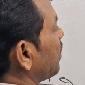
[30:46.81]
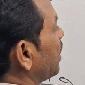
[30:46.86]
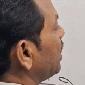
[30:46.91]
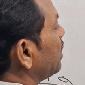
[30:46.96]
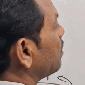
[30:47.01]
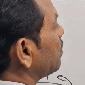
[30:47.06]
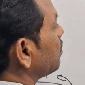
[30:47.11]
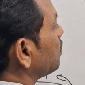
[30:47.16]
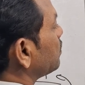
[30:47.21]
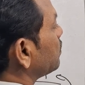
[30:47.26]

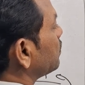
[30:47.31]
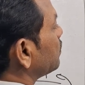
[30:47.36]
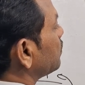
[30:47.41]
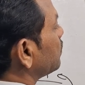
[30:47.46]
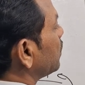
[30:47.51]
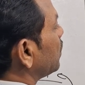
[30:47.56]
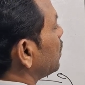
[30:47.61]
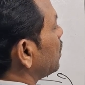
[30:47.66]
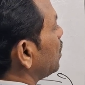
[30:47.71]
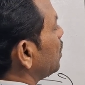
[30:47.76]
1.
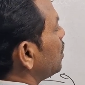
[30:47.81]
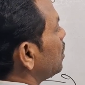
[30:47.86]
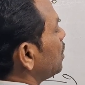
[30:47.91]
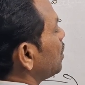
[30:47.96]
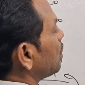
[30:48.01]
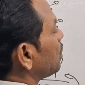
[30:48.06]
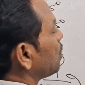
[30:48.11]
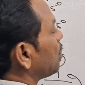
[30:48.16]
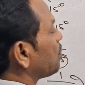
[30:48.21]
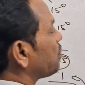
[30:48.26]

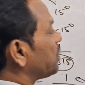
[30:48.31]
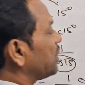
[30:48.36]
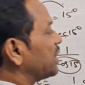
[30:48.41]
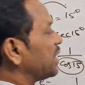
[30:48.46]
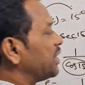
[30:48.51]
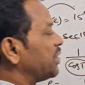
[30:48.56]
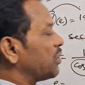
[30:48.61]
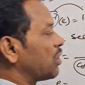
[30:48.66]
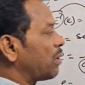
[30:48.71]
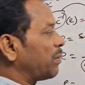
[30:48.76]
Now see the
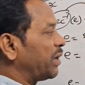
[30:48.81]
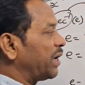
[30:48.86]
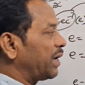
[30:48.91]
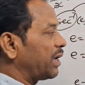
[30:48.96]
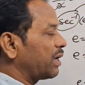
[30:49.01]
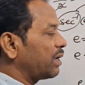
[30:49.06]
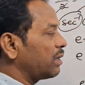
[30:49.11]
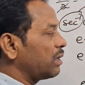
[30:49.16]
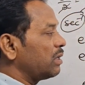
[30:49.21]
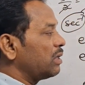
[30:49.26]

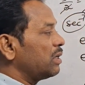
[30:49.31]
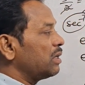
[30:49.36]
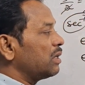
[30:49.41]
denominator